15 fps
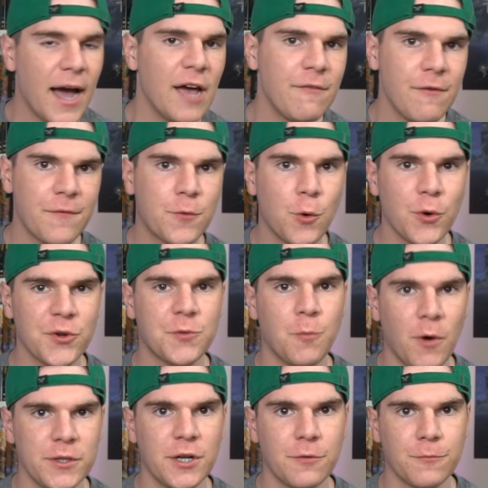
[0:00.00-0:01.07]
I have of course
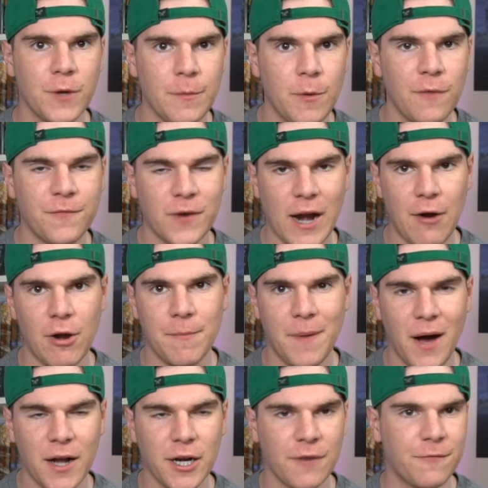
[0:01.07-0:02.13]
wanted a reboot for Harry
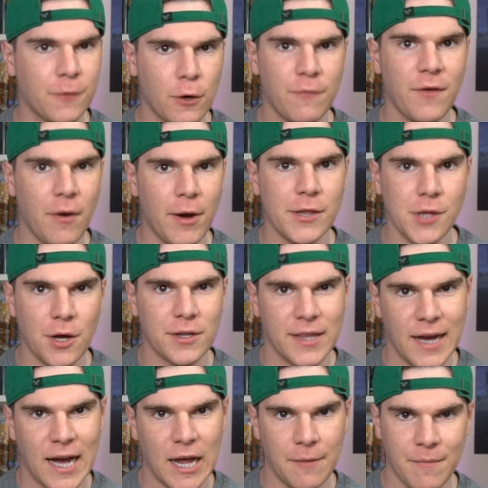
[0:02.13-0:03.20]
Potter for a very long
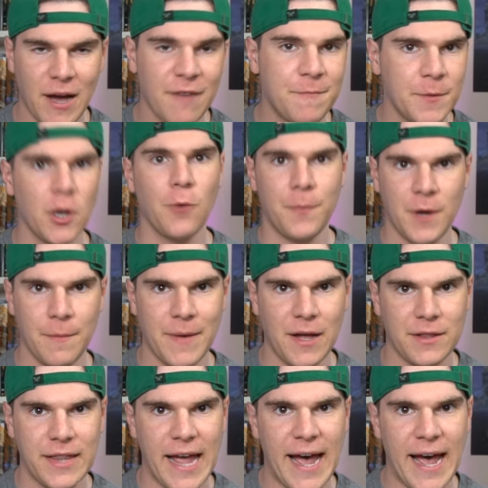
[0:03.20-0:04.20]
time. I've been open about